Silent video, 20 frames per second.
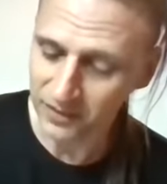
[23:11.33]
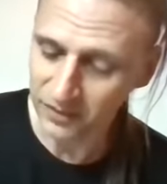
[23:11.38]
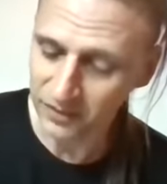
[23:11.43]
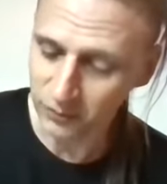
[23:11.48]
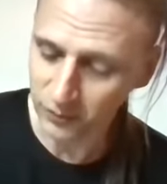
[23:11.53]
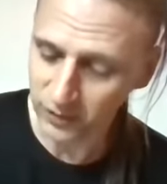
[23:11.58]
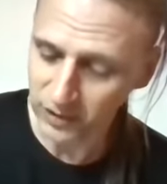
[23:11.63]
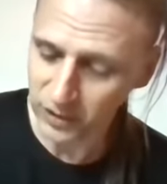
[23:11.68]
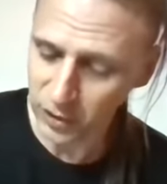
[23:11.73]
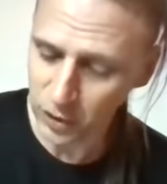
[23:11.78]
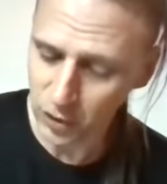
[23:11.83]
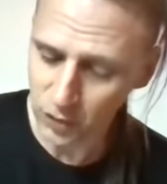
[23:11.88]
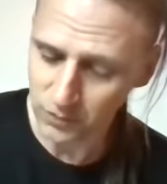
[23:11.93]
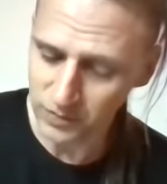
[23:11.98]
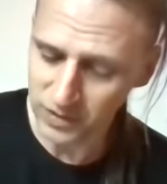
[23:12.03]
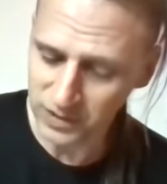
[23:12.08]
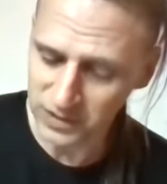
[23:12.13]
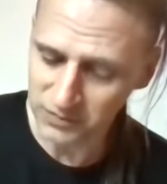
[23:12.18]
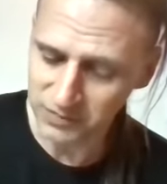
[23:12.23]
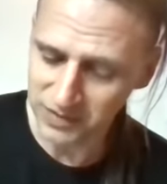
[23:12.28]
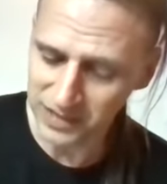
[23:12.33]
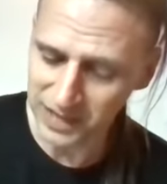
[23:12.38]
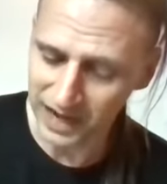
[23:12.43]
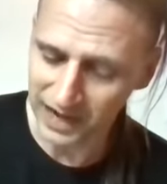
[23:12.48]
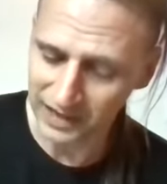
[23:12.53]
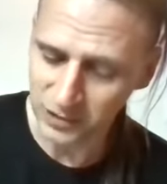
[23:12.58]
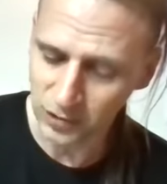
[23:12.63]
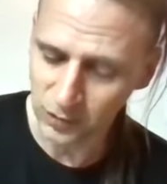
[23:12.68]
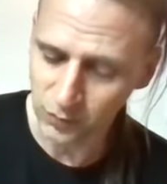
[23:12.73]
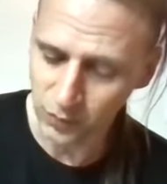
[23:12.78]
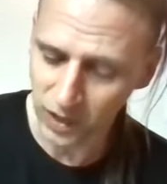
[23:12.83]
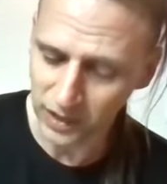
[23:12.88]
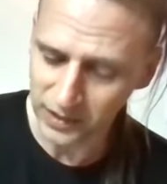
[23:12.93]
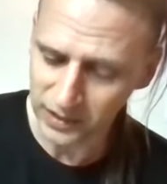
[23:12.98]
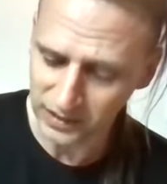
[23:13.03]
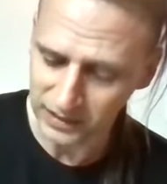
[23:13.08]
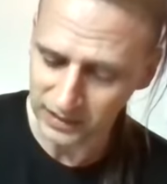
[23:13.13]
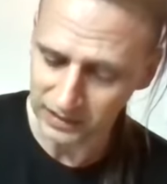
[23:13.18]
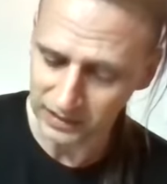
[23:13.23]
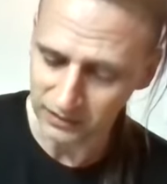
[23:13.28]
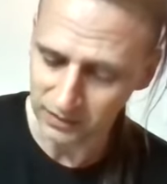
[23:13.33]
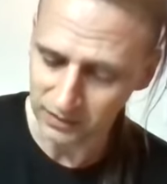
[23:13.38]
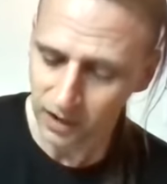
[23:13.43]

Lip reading: three humans began to run again,